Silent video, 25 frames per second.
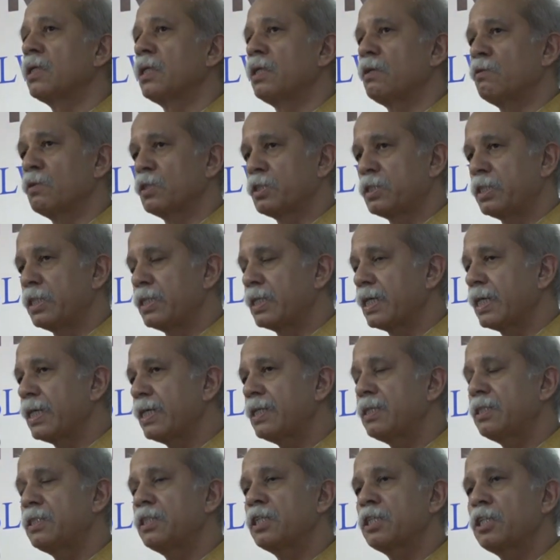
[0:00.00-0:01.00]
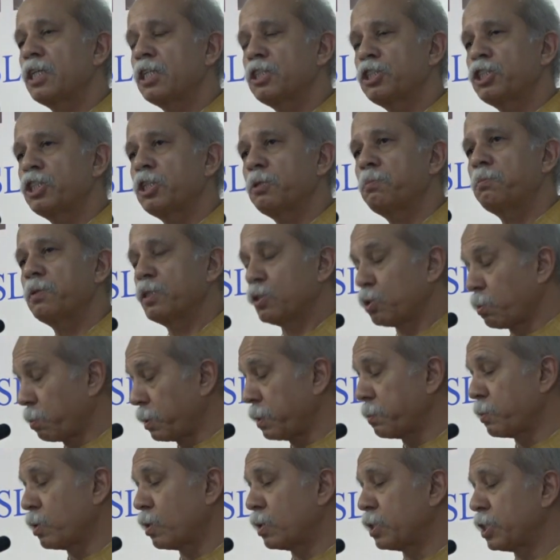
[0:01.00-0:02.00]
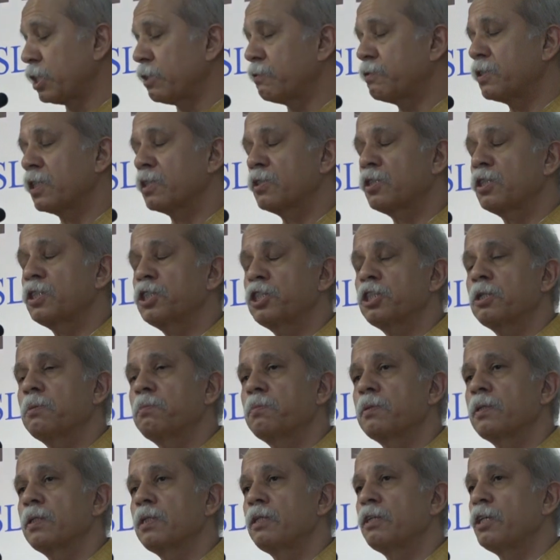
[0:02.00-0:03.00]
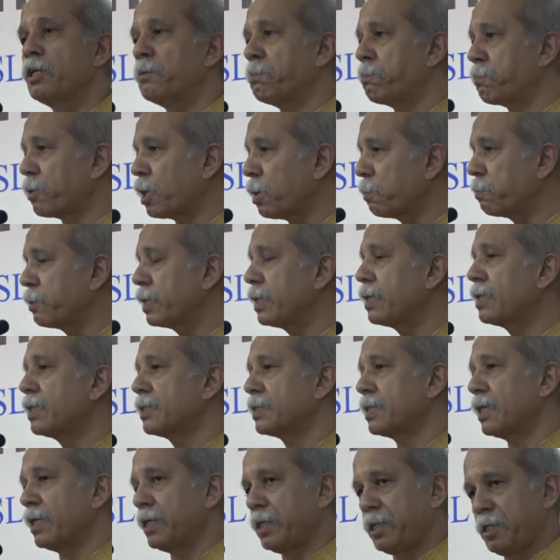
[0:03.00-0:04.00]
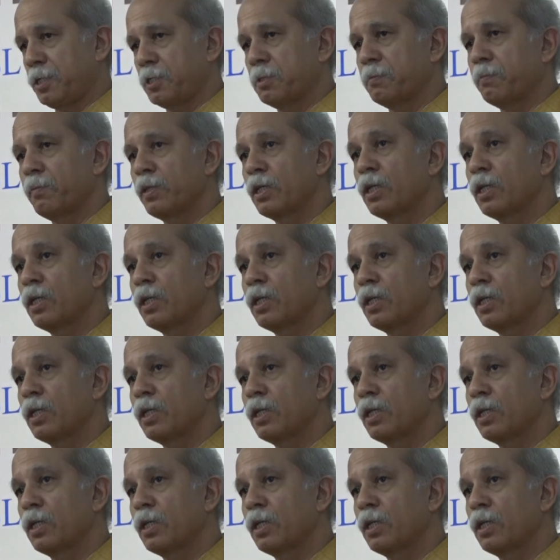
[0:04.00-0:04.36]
He was denied judgeship, Supreme Court Chief Justiceship. He promptly resigned.